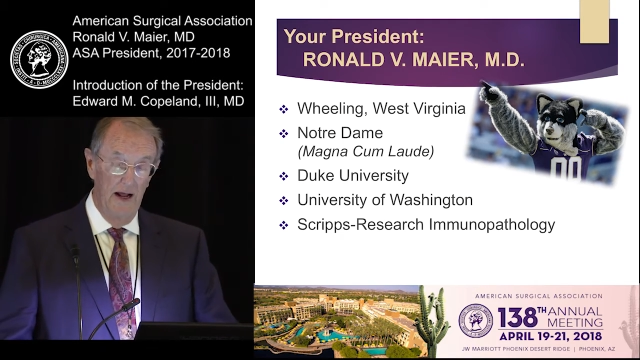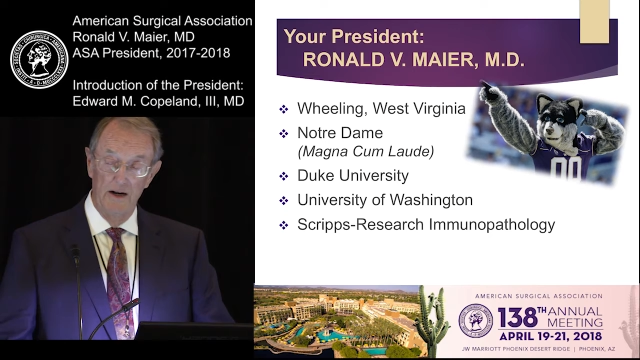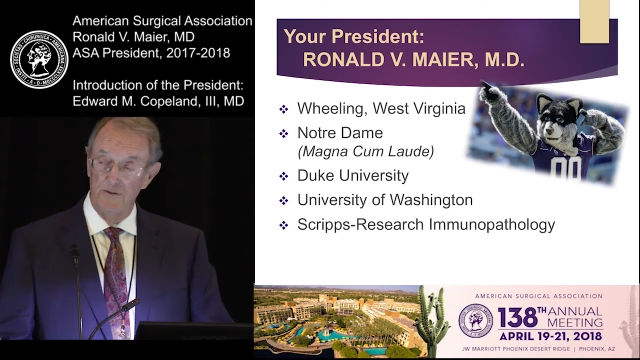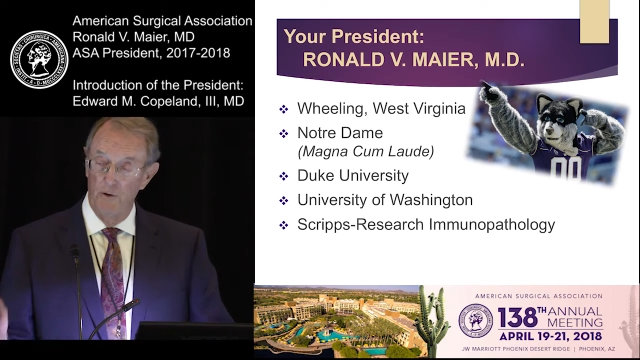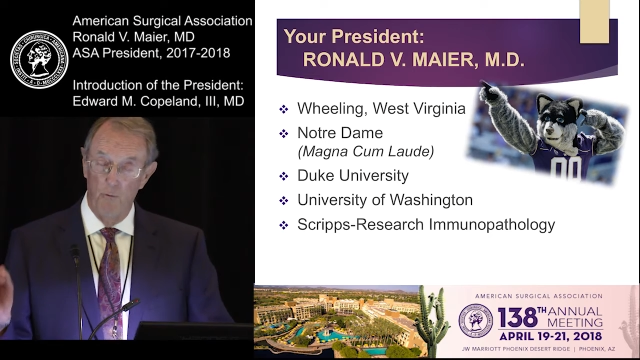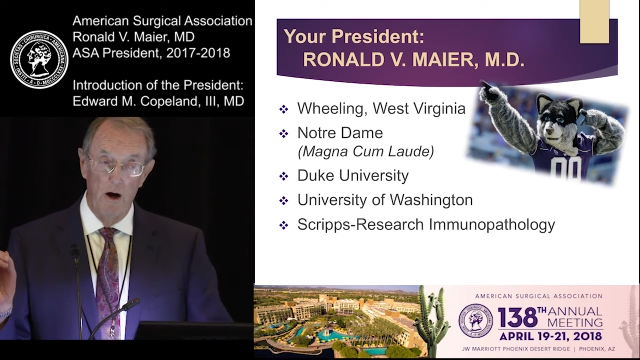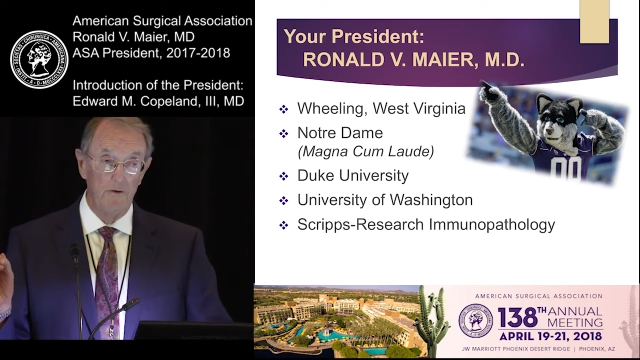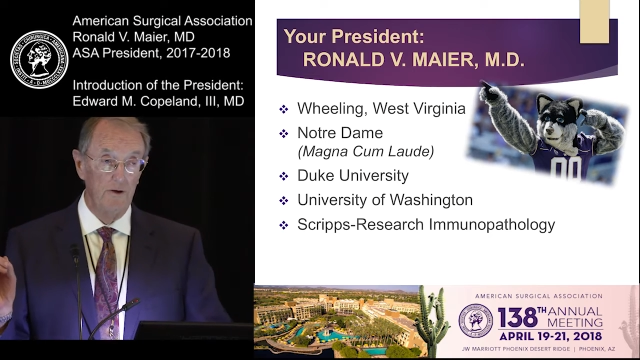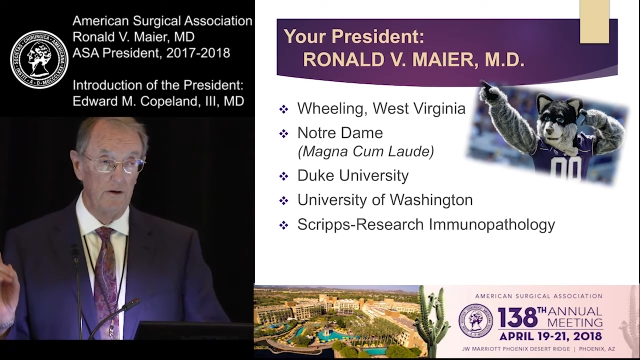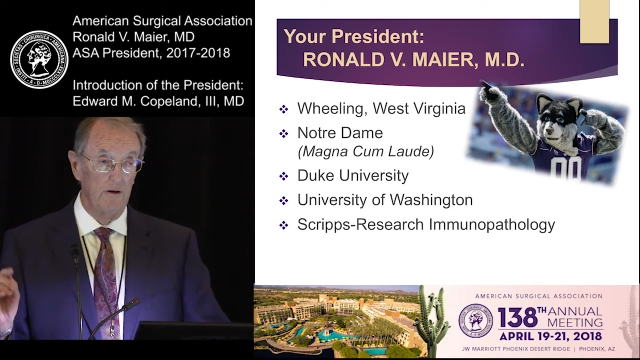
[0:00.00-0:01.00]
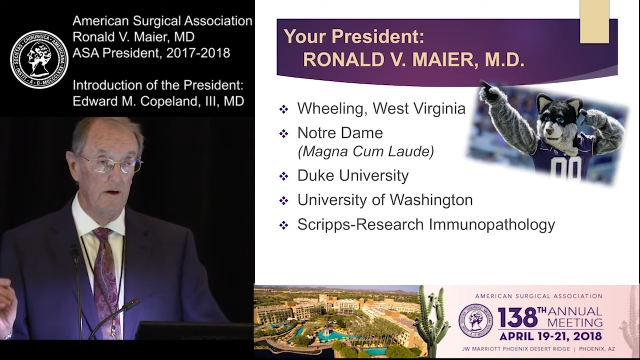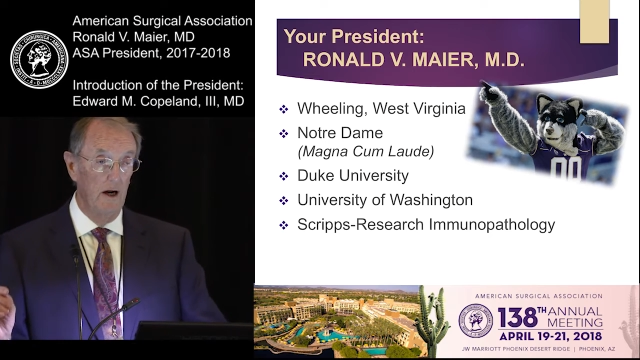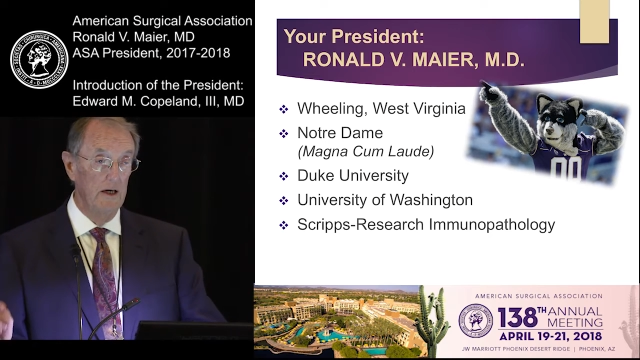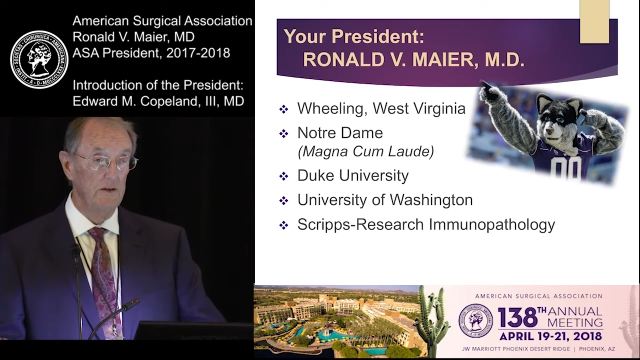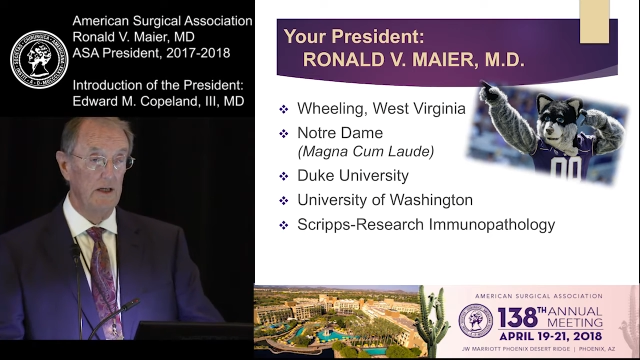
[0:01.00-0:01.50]
That's a Washington
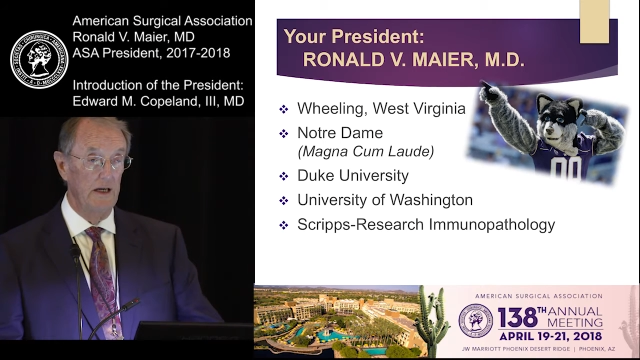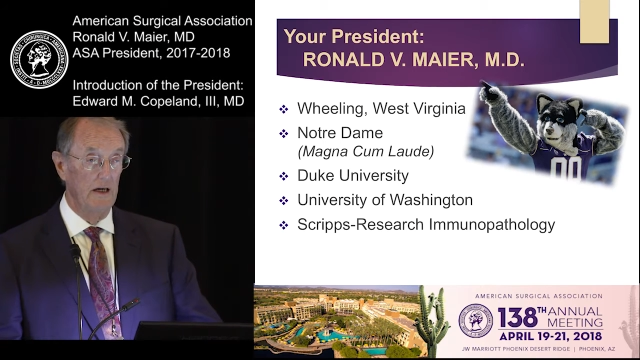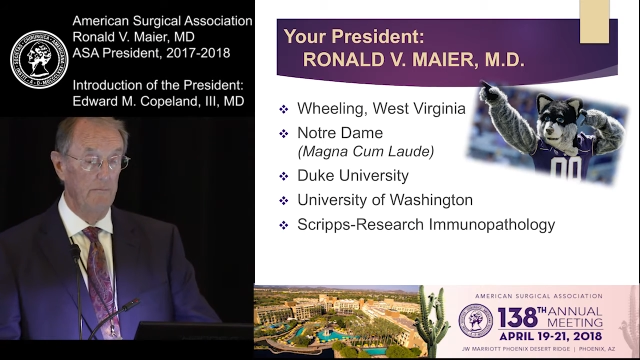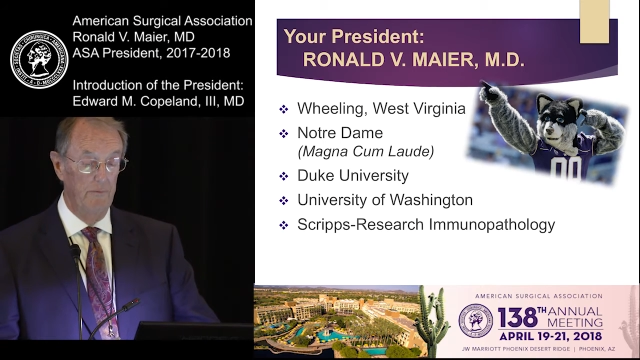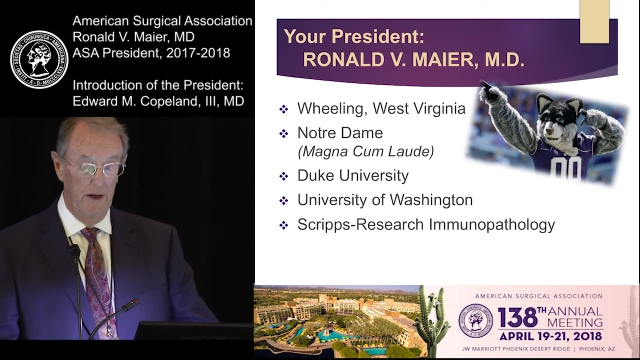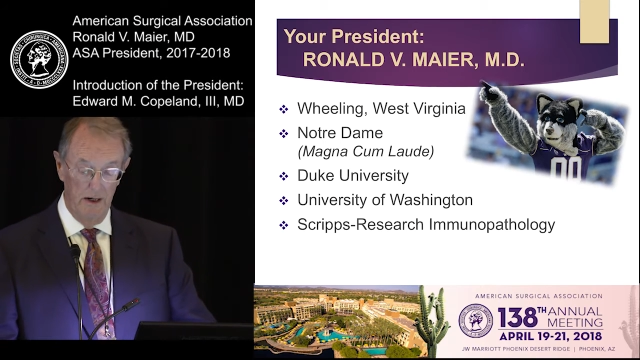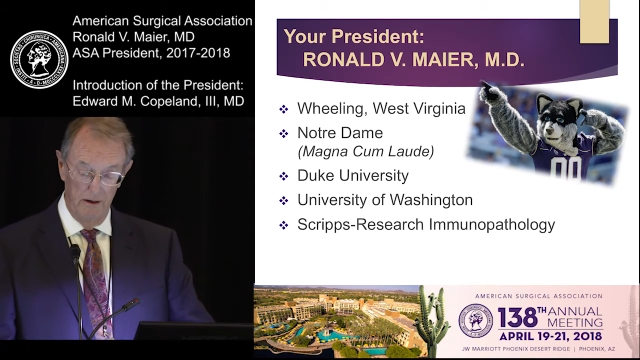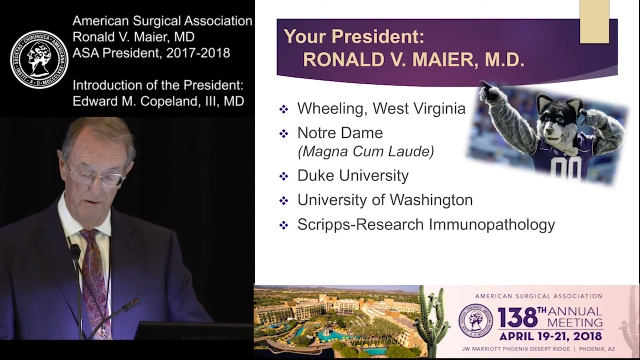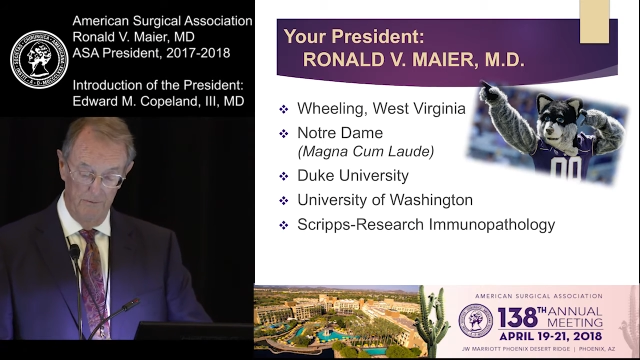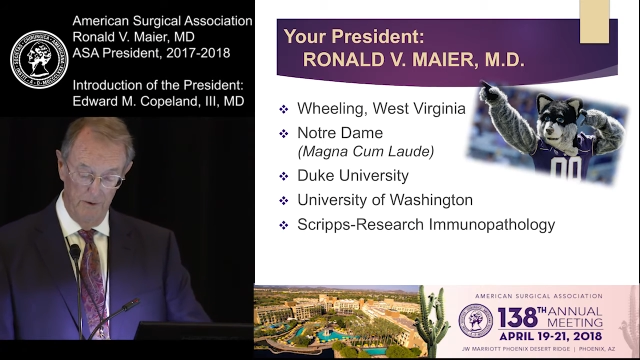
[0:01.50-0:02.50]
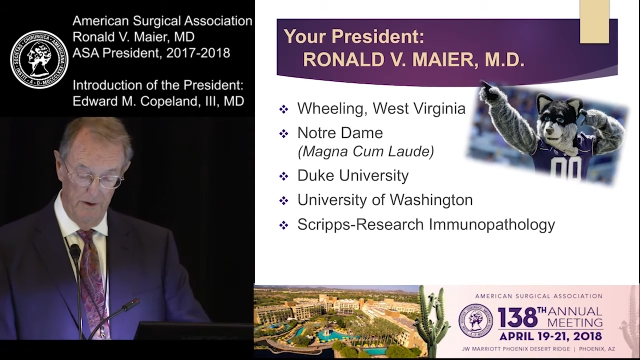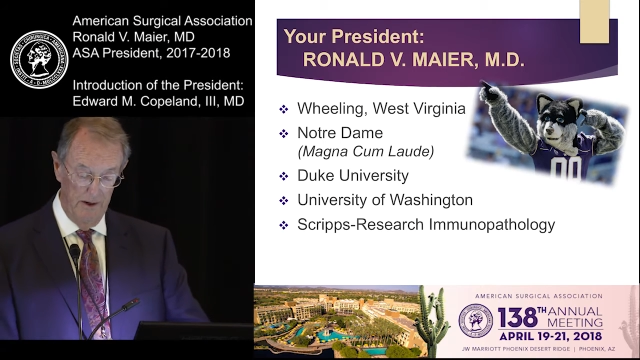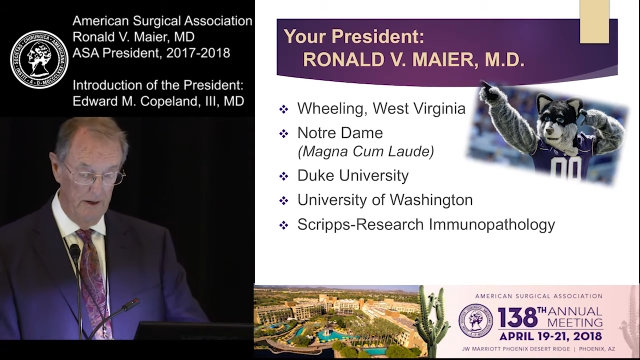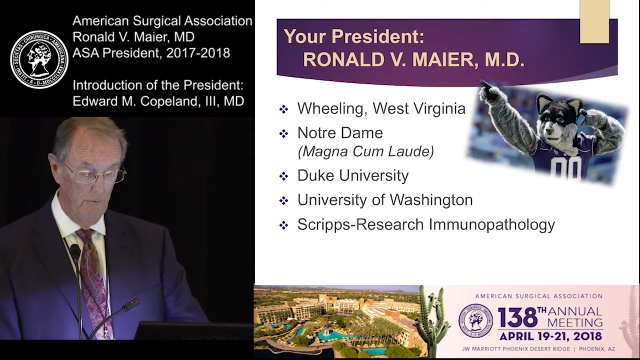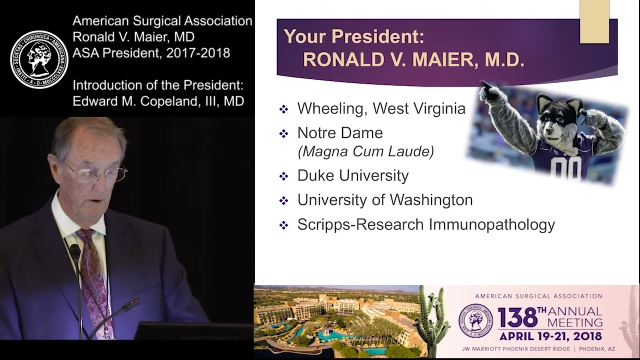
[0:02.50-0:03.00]
Husky up there, if
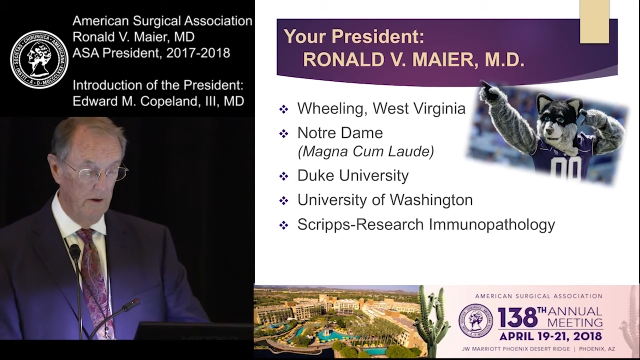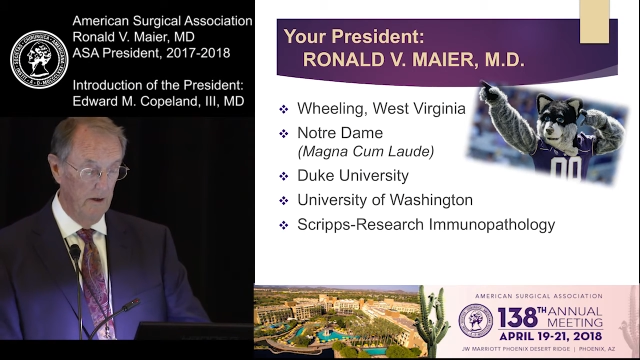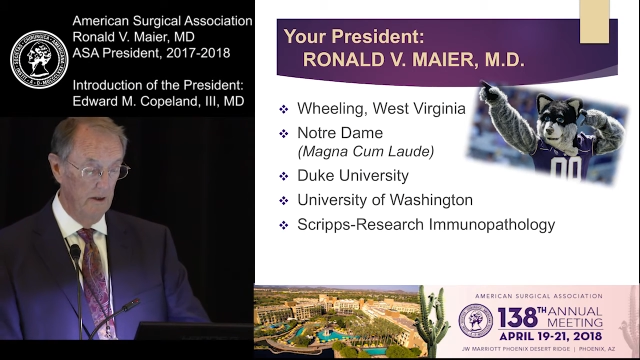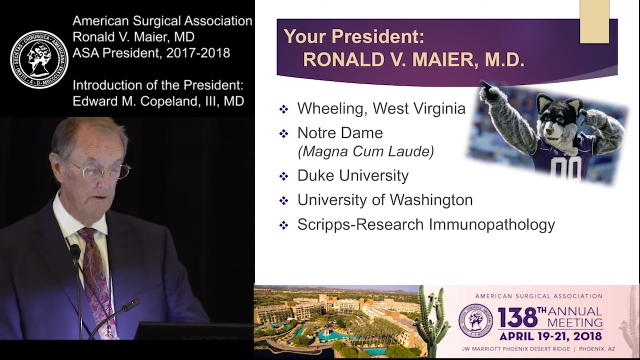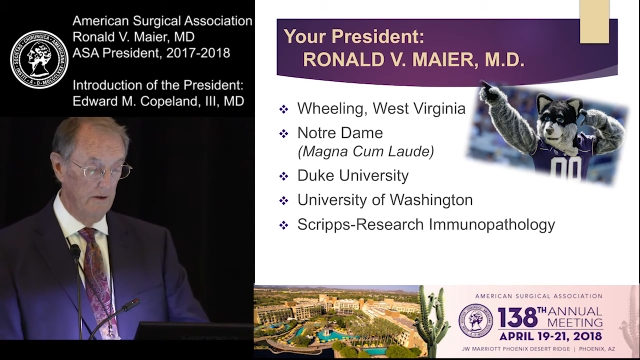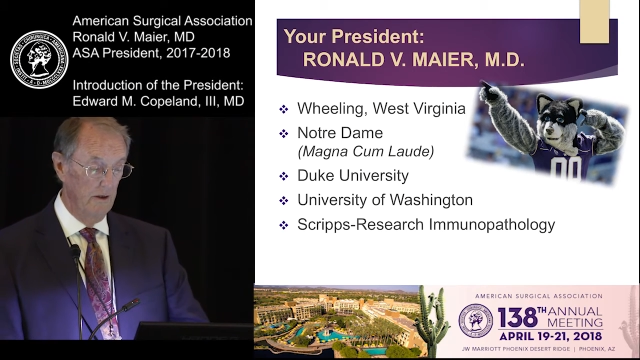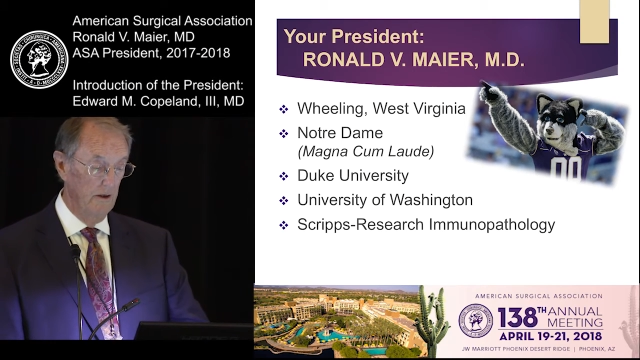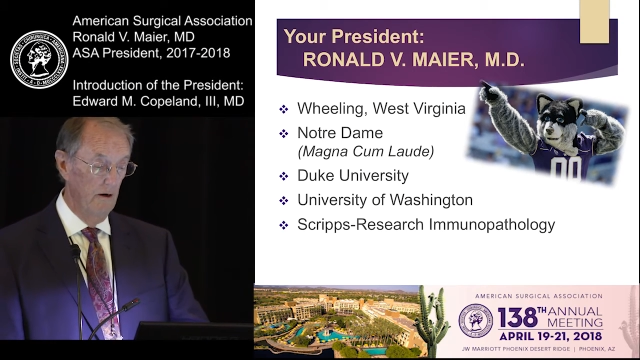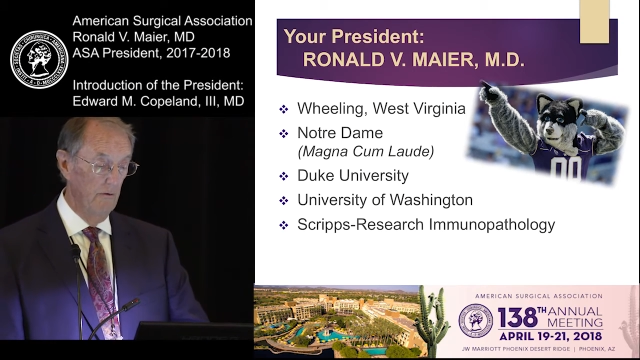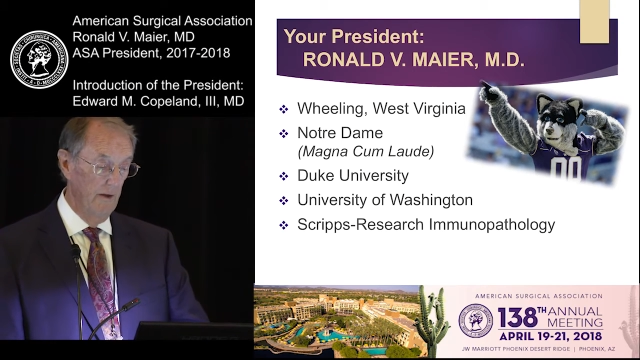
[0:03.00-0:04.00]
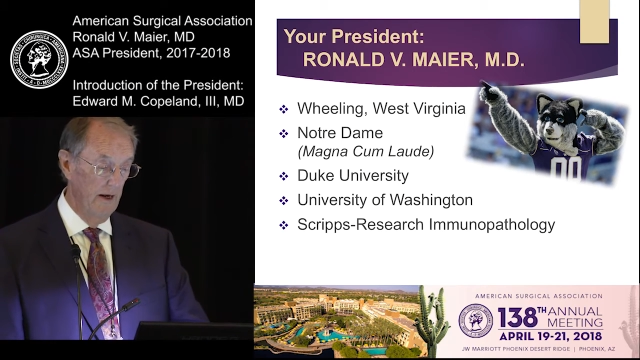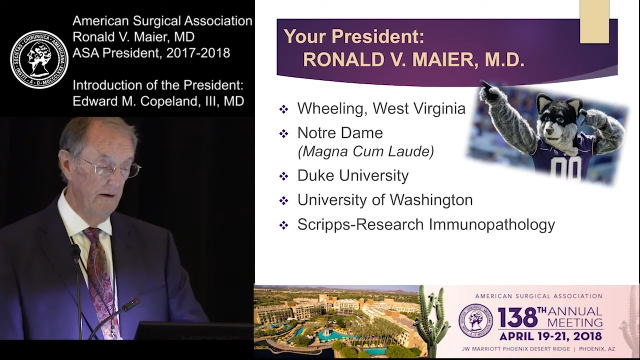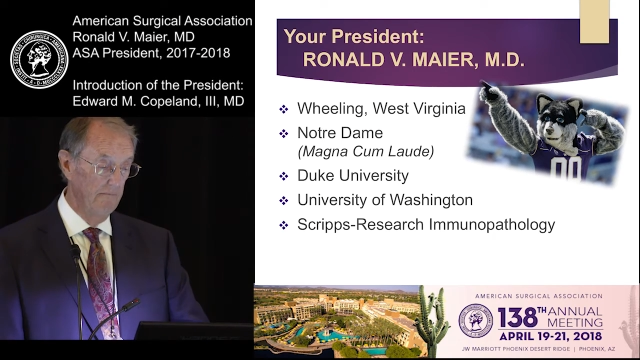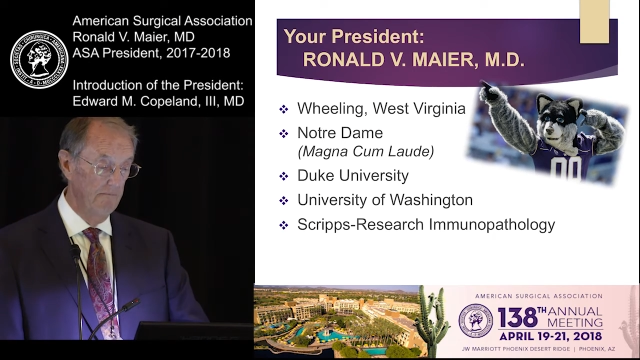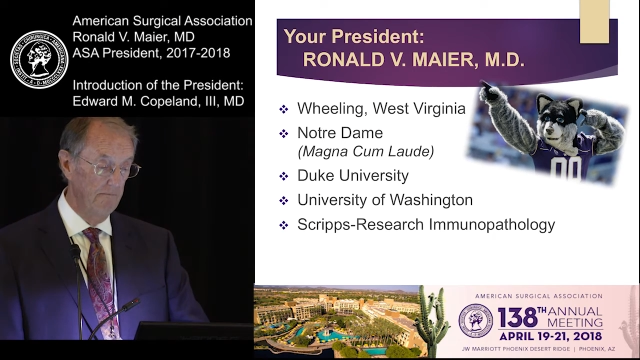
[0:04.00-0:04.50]
anyone doesn't know that.